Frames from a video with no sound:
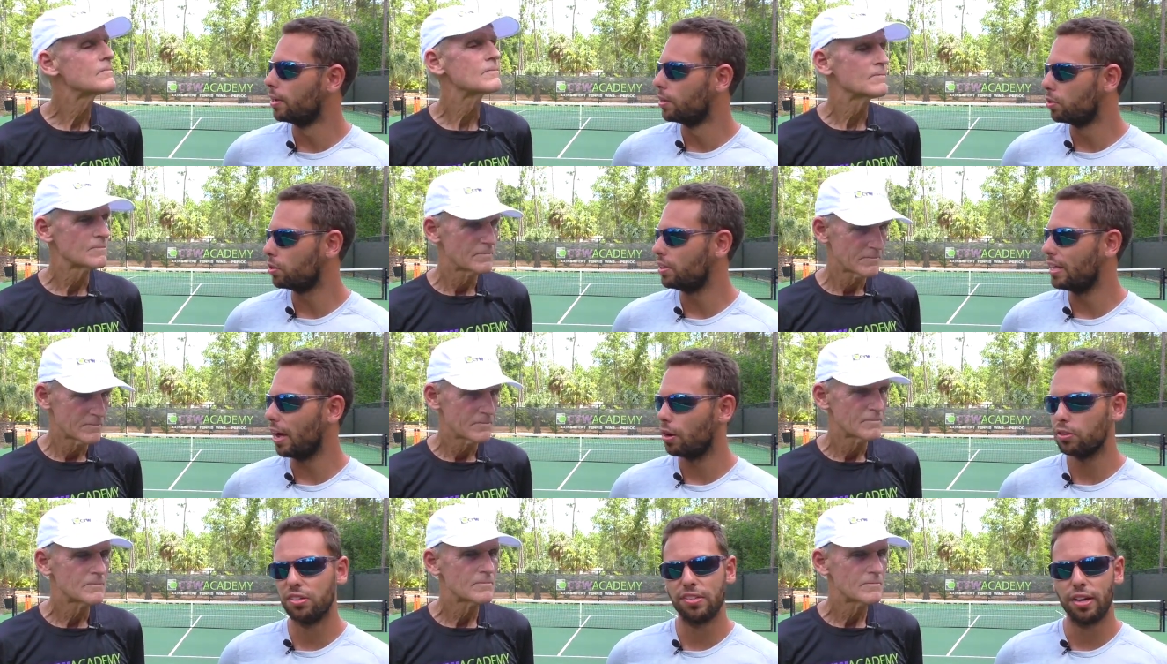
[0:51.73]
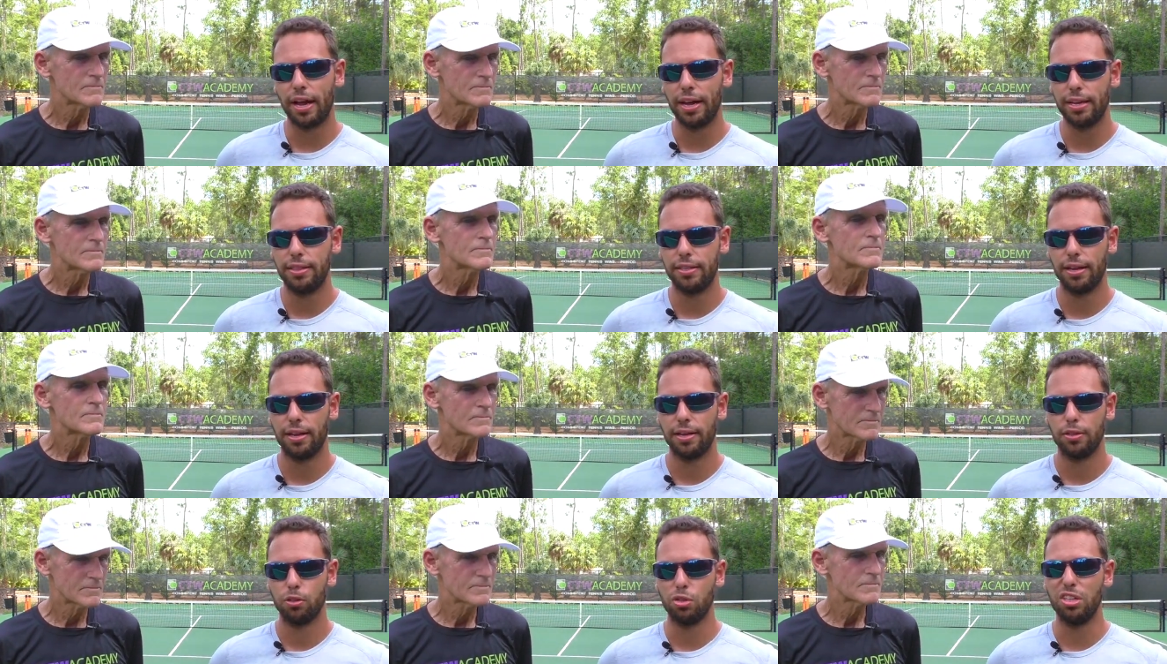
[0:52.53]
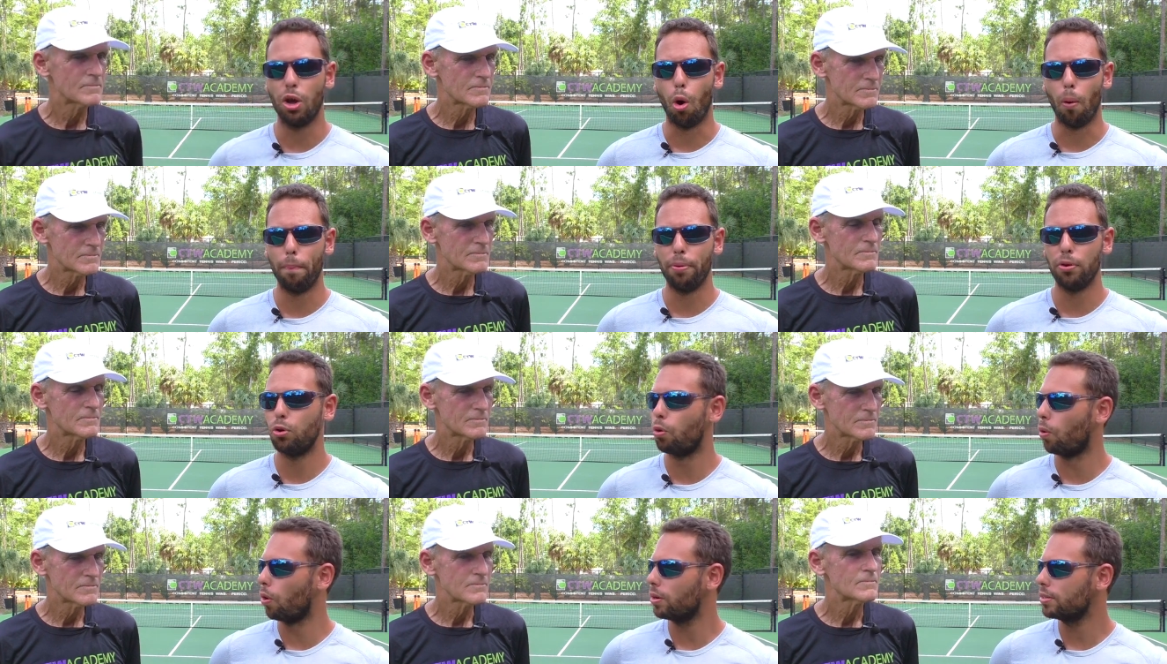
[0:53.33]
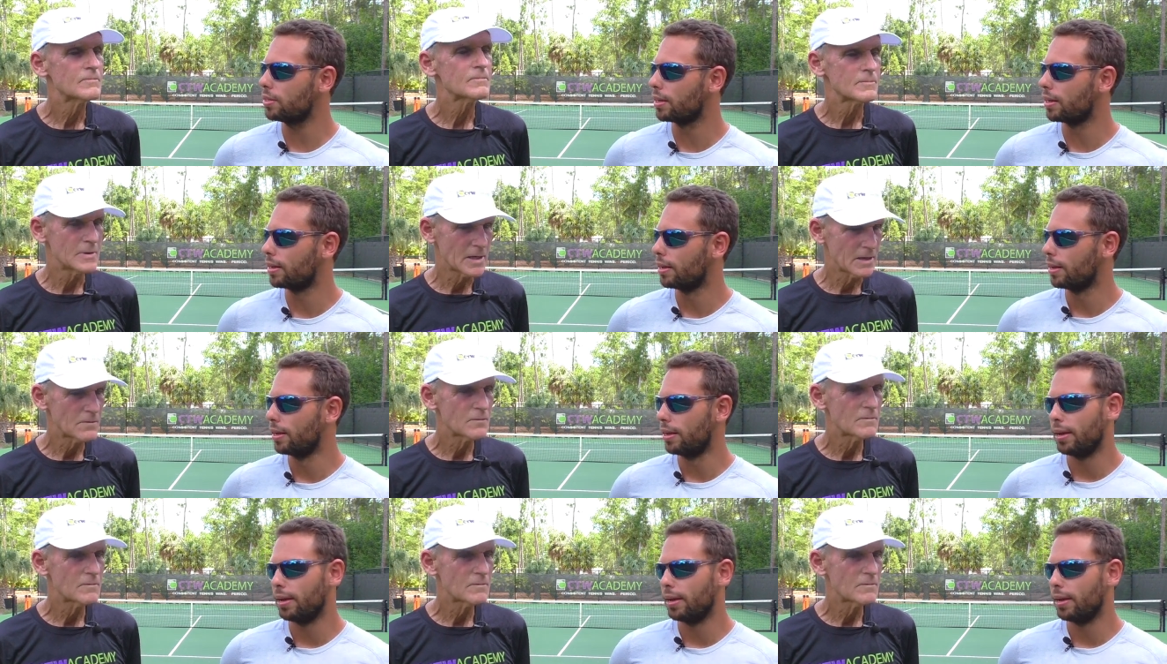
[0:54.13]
Speaker 1: to the outside to the open court. Yeah.